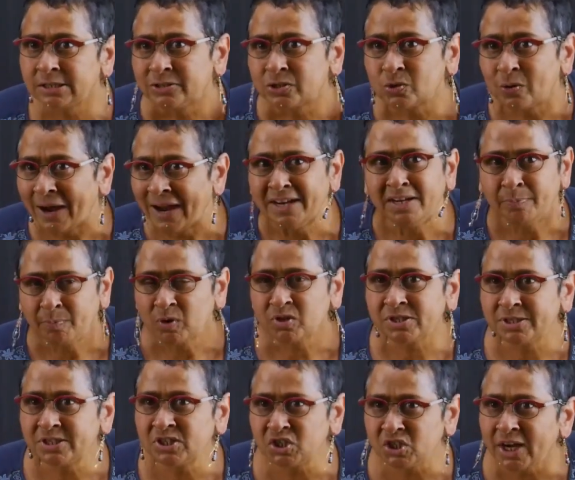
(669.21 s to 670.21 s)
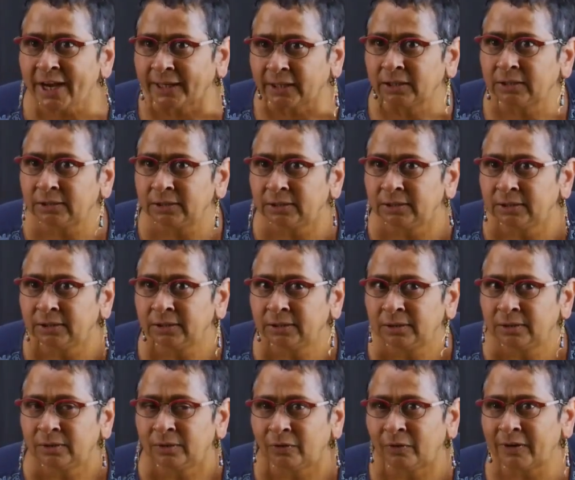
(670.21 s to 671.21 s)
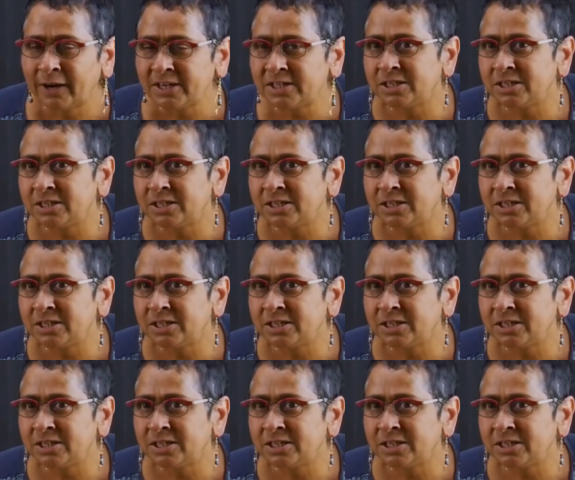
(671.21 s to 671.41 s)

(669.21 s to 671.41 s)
So I deposit the check, or I